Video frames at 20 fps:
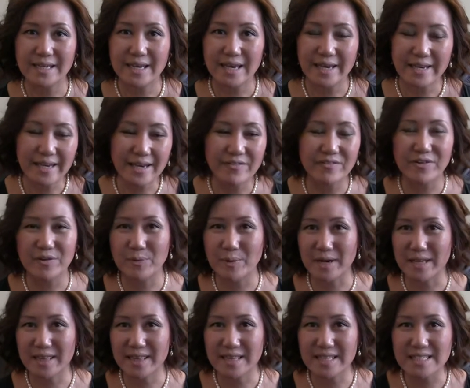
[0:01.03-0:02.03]
Hey
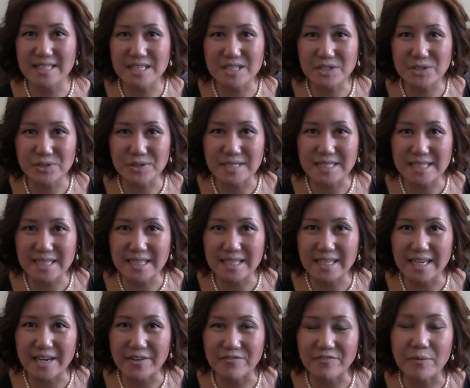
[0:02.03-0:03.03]
everyone, this is Teresa
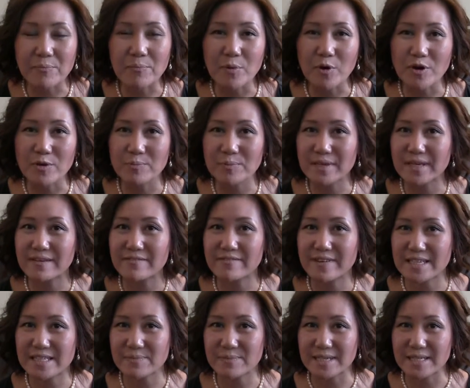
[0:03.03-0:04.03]
Leung from Point B
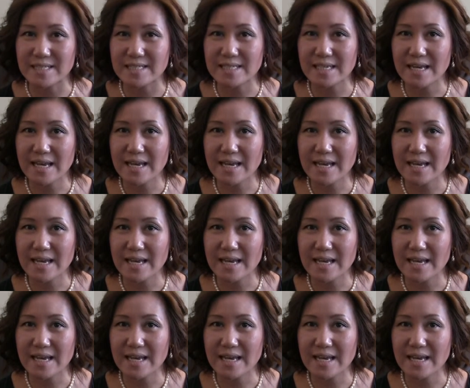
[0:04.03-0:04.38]
Investment.